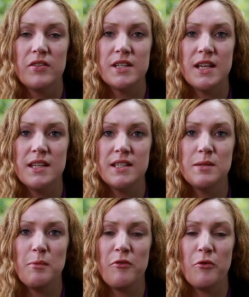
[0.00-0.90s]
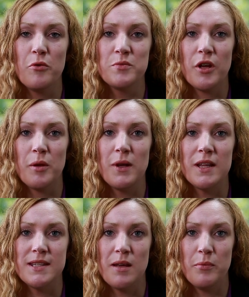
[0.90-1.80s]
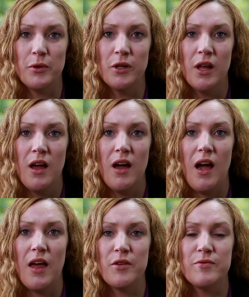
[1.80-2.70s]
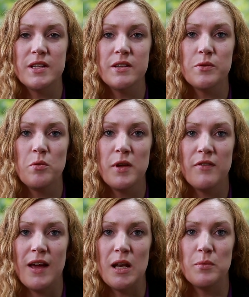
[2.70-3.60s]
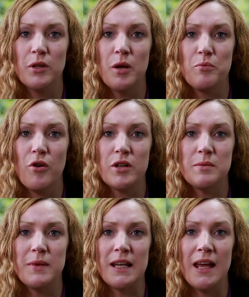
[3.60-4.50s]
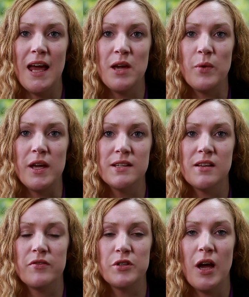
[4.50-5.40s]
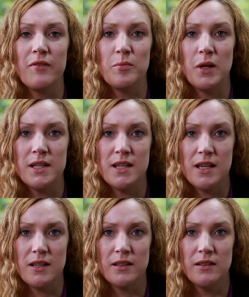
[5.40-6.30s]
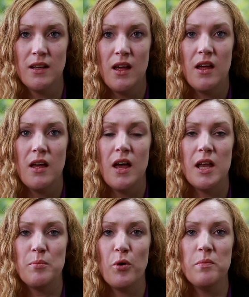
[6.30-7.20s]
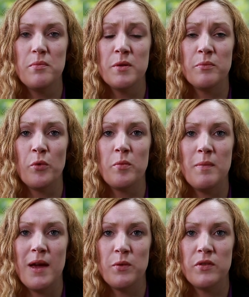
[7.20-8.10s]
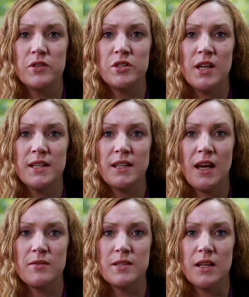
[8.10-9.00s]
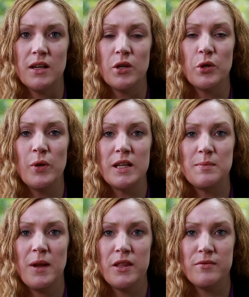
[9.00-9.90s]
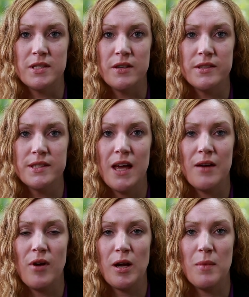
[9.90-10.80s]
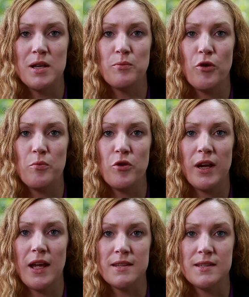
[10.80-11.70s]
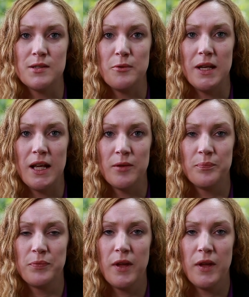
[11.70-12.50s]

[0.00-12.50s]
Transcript: The test is performed on a blood sample and the results will be available approximately 8 weeks after you have your blood taken. An appointment will be made with the genetic counsellor who will explain the results and recommend appropriate cancer screening.